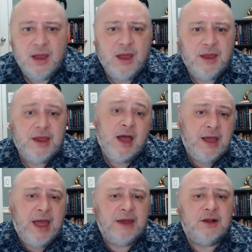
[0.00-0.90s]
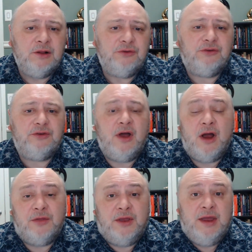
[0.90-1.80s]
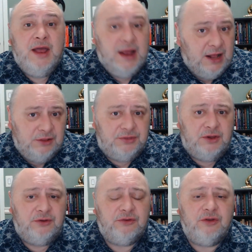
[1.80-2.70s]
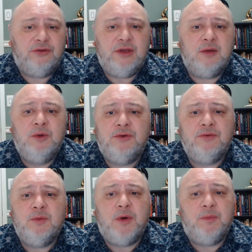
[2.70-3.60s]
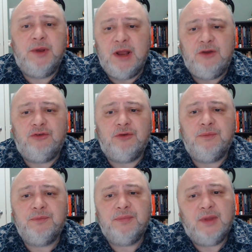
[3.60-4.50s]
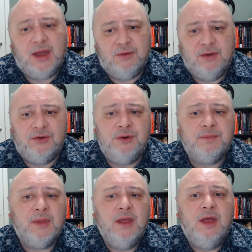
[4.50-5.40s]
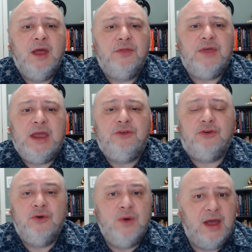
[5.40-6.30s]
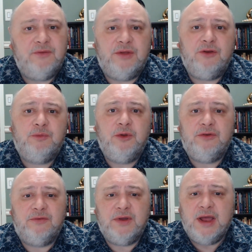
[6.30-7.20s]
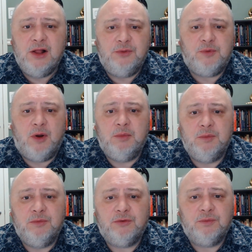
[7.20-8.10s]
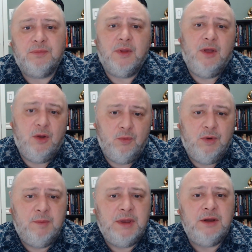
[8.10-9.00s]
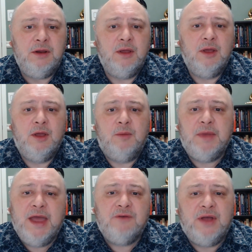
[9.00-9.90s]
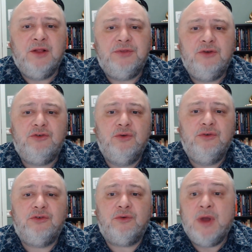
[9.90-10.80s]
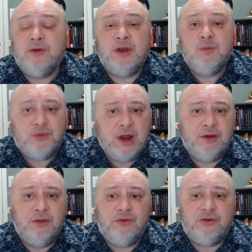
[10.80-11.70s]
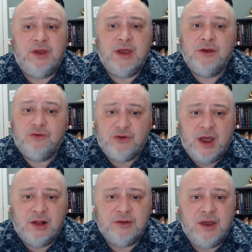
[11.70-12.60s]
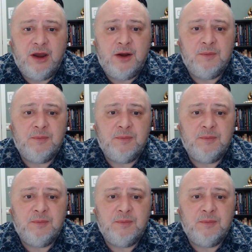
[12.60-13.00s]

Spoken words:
Young adults are the healthiest segment of the population. However, they too have their specific health problems. Women may have health issues surrounding pregnancy and childcare,